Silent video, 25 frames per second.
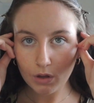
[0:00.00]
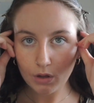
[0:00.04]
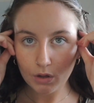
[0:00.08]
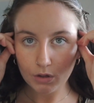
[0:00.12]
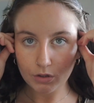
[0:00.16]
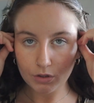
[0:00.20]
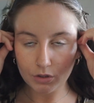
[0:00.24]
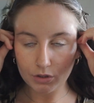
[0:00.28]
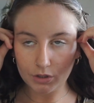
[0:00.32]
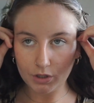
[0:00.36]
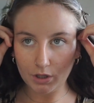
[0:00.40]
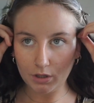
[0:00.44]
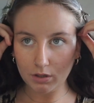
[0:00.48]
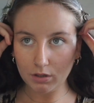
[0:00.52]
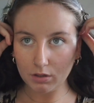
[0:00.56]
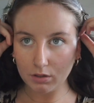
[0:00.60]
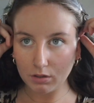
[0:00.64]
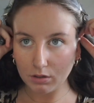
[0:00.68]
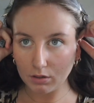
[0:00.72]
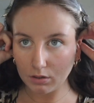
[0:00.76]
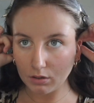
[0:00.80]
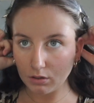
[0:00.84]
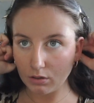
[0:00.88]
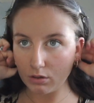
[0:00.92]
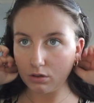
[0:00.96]
So just
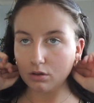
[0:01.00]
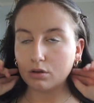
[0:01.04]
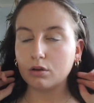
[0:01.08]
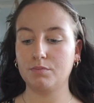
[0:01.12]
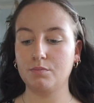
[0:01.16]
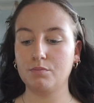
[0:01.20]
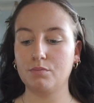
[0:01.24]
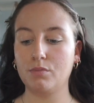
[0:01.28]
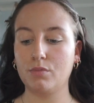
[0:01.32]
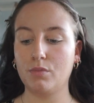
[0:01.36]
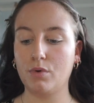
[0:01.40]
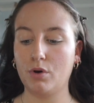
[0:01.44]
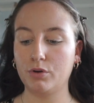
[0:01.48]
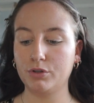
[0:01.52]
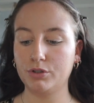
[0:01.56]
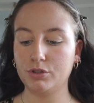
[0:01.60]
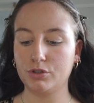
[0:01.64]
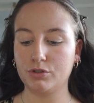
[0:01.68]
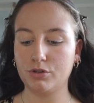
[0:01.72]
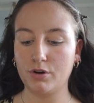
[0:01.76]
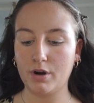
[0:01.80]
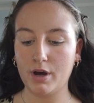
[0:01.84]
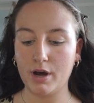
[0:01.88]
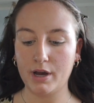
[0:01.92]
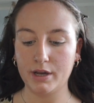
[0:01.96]

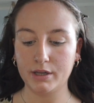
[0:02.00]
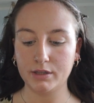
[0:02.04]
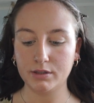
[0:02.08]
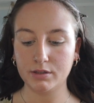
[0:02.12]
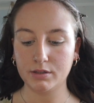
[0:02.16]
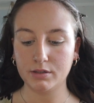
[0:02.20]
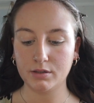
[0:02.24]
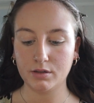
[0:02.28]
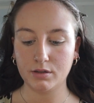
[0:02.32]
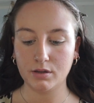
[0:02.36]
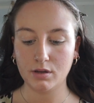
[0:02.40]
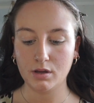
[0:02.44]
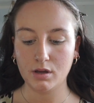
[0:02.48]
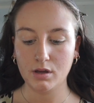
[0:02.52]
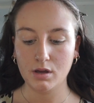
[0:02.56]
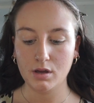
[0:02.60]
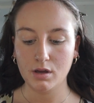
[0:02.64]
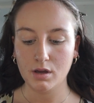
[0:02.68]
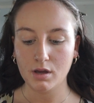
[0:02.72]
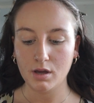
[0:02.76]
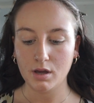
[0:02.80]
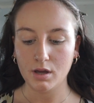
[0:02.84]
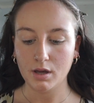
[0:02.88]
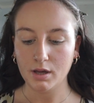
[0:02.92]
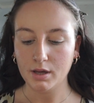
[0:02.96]
moisturised,
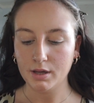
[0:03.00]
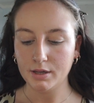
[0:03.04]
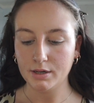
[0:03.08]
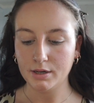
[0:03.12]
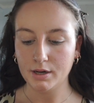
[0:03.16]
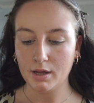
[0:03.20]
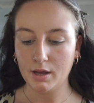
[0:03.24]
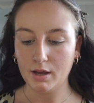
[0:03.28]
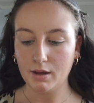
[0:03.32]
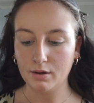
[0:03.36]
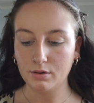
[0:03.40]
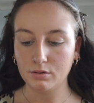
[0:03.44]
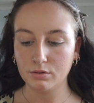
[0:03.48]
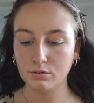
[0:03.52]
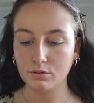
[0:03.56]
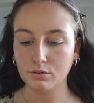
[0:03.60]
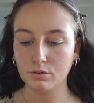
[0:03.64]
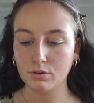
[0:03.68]
and now